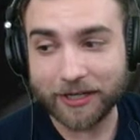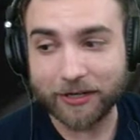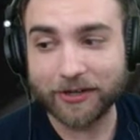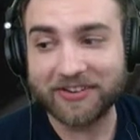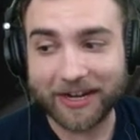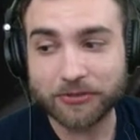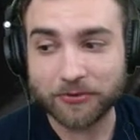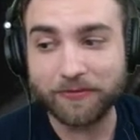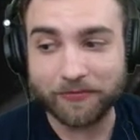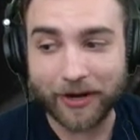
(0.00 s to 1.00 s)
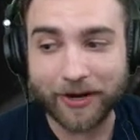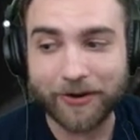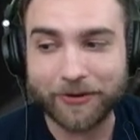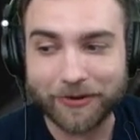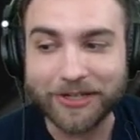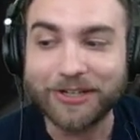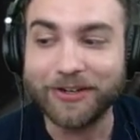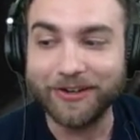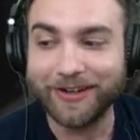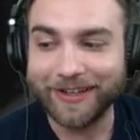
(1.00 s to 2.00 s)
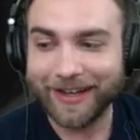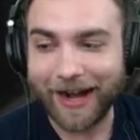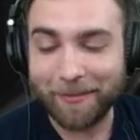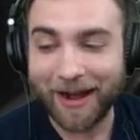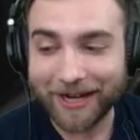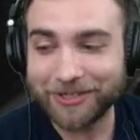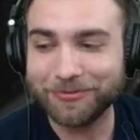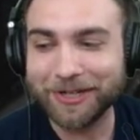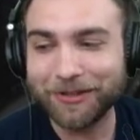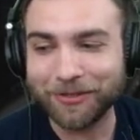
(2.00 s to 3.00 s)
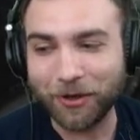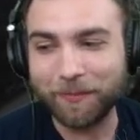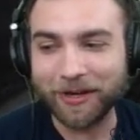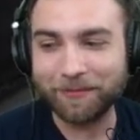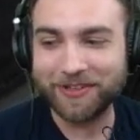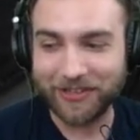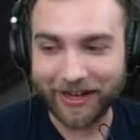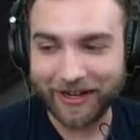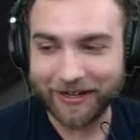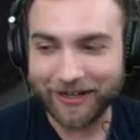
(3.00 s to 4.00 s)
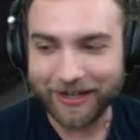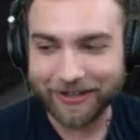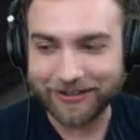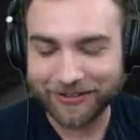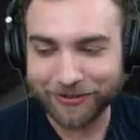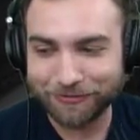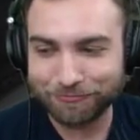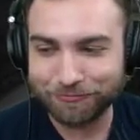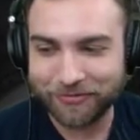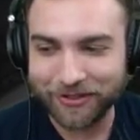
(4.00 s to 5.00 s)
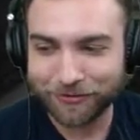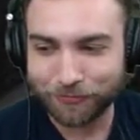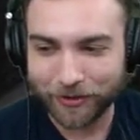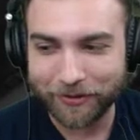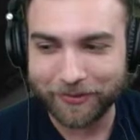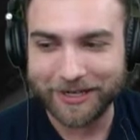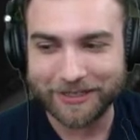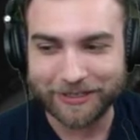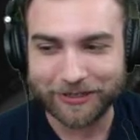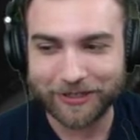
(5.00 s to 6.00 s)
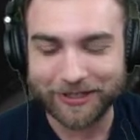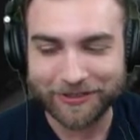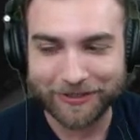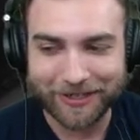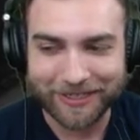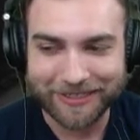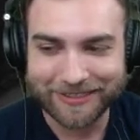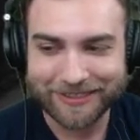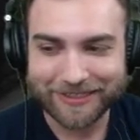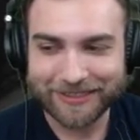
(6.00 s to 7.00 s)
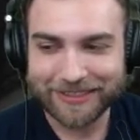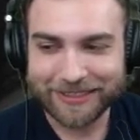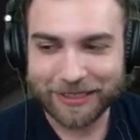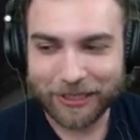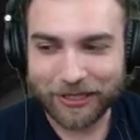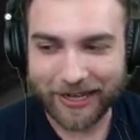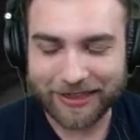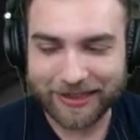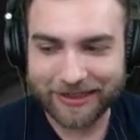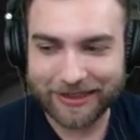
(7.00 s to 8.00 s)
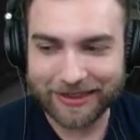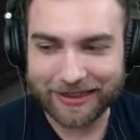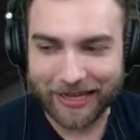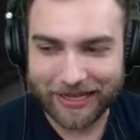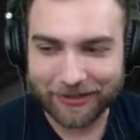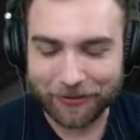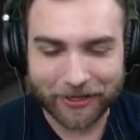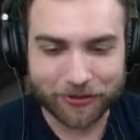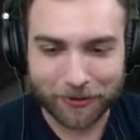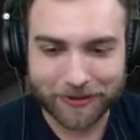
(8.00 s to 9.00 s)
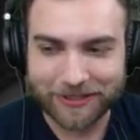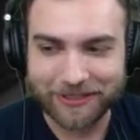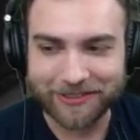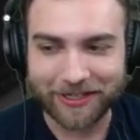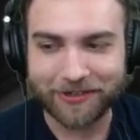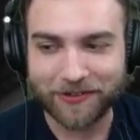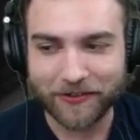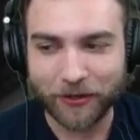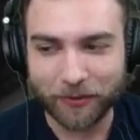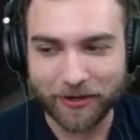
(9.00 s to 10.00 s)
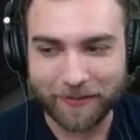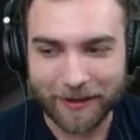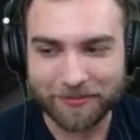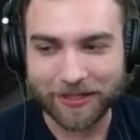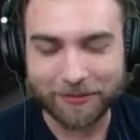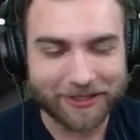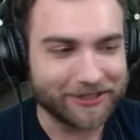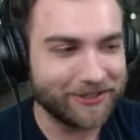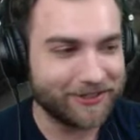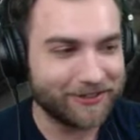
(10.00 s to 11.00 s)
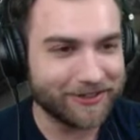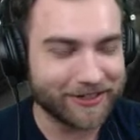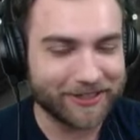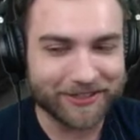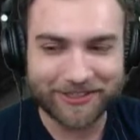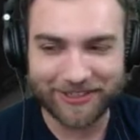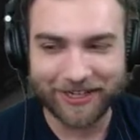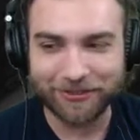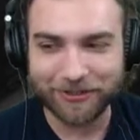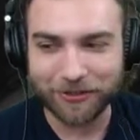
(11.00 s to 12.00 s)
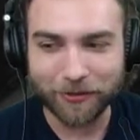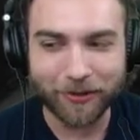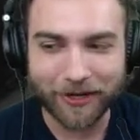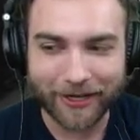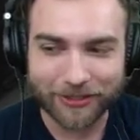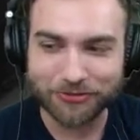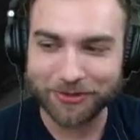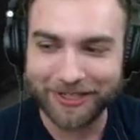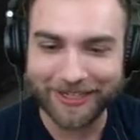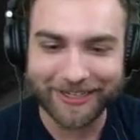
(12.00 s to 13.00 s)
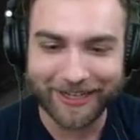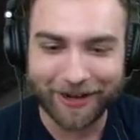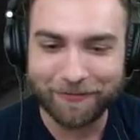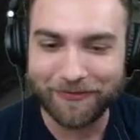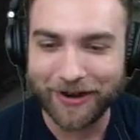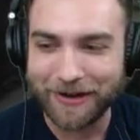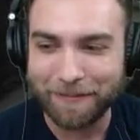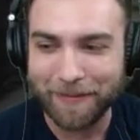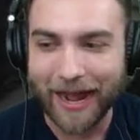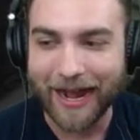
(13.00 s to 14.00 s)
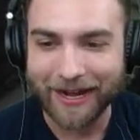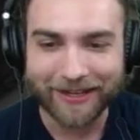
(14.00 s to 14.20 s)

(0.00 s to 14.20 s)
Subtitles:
is actually very good. I'm actually a little bit upset. This run right here is like, I think like 13 seconds slower than my PB. This is an insanely good run, actually. I'm very mad.